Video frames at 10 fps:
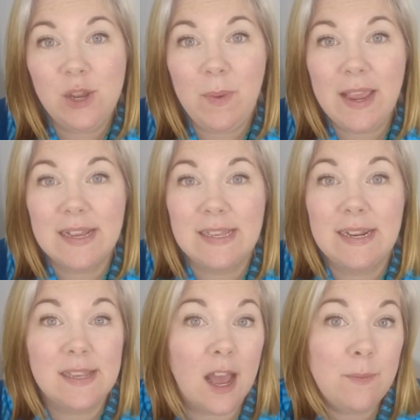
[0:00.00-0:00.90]
to because it
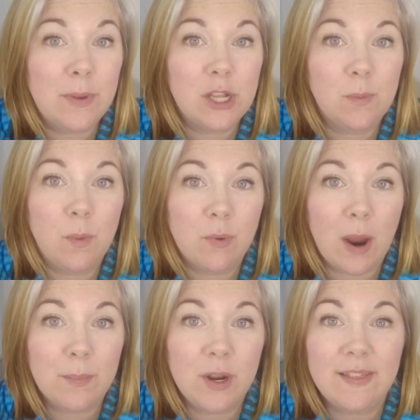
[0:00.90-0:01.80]
is unbuildable
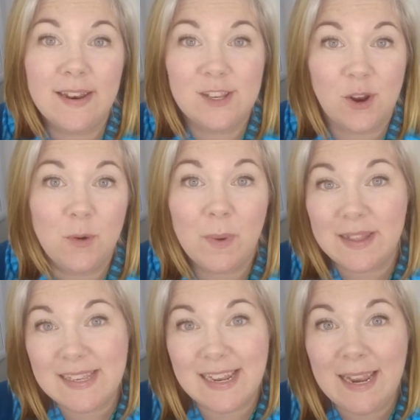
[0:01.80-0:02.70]
property that is owned by
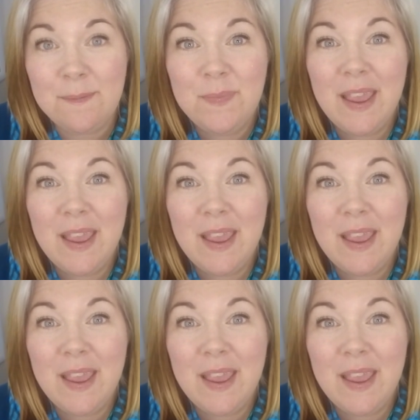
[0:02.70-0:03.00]
the city.